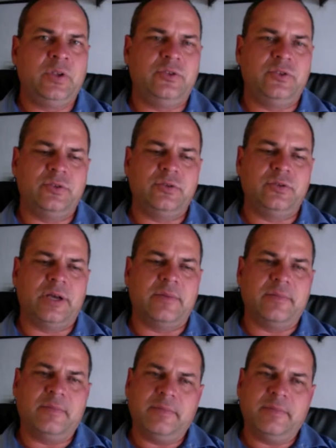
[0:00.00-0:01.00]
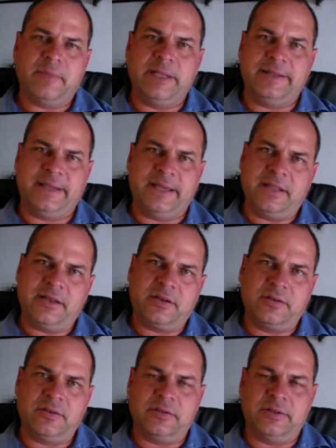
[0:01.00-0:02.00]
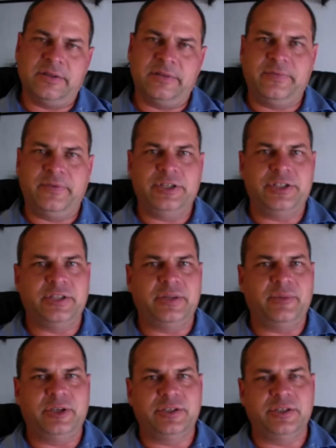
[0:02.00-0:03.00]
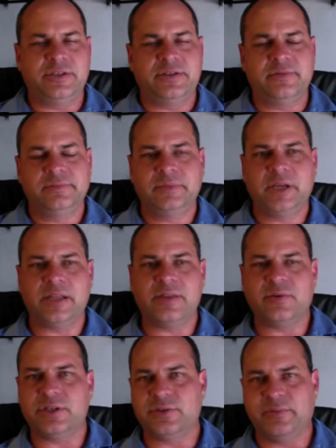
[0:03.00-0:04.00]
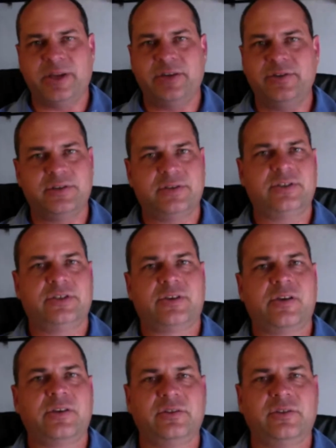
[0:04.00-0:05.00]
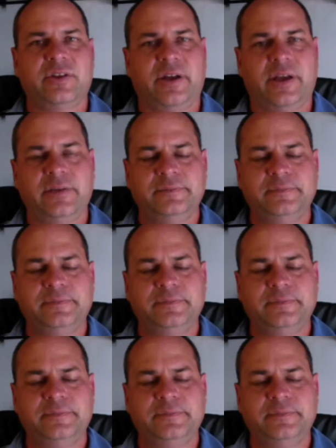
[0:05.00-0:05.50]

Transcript: to maintain the fridge temperatures. Otherwise your batteries are just going to die.